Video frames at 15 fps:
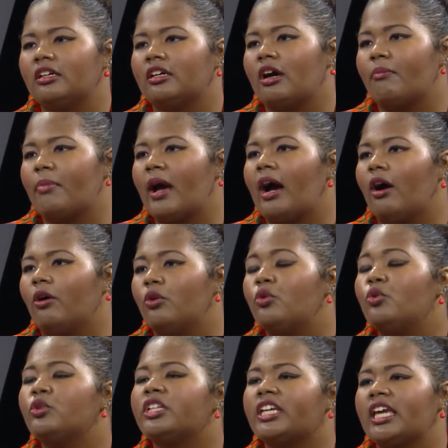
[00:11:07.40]
about
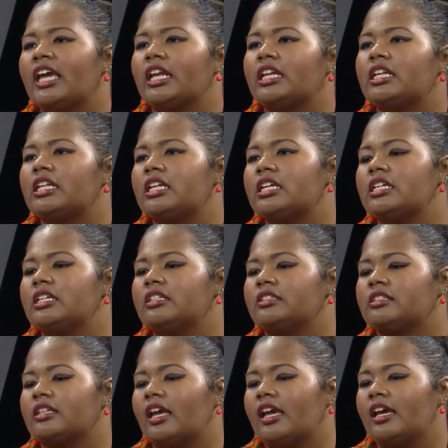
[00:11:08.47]
who the candidate
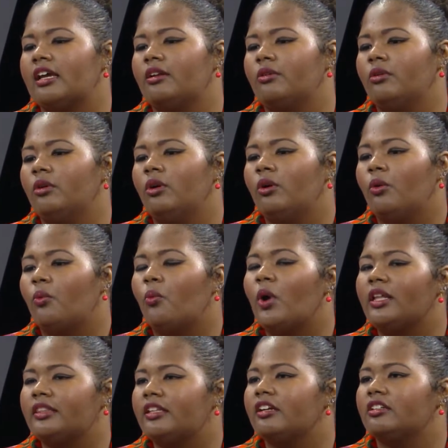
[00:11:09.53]
is and
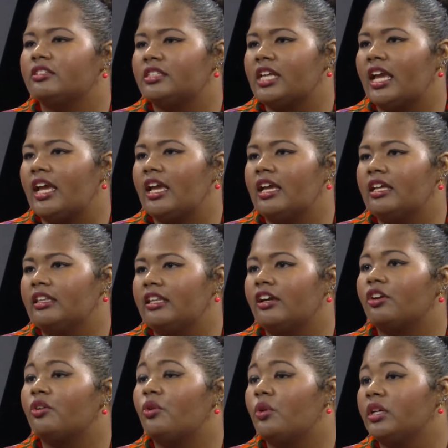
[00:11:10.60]
what they're saying
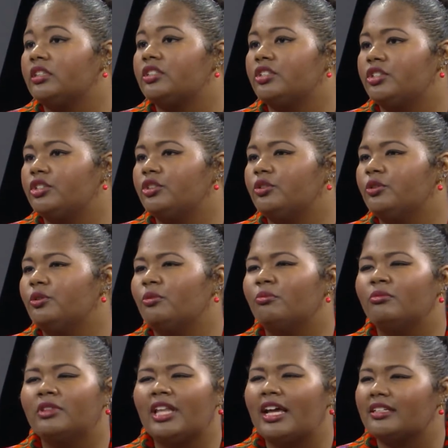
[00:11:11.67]
they're going to do,
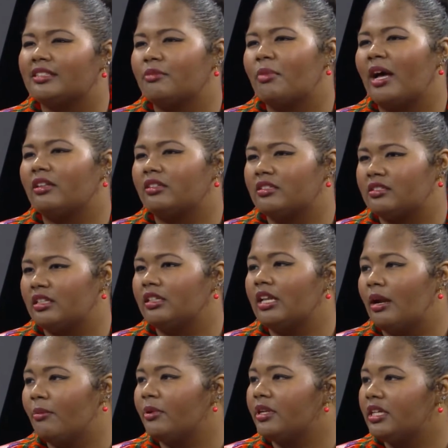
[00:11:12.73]
less about the
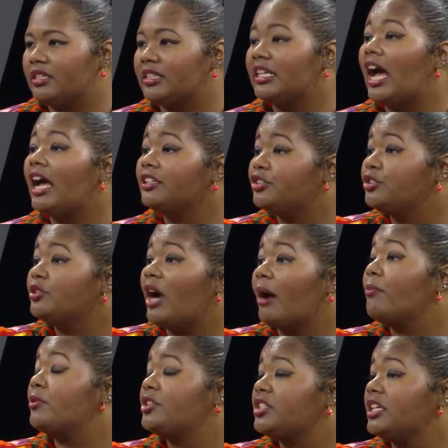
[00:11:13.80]
celebrities. And I
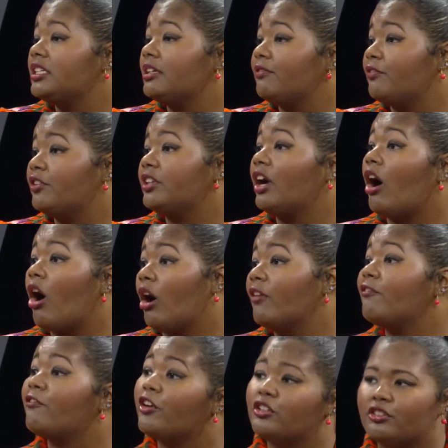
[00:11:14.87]
appreciate them for their art
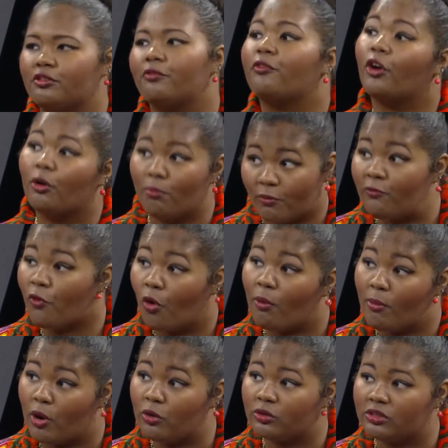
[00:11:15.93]
first and
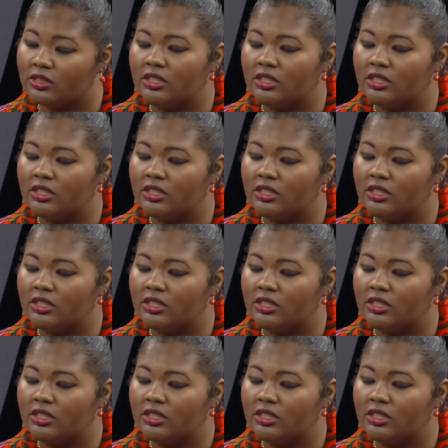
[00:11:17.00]
foremost.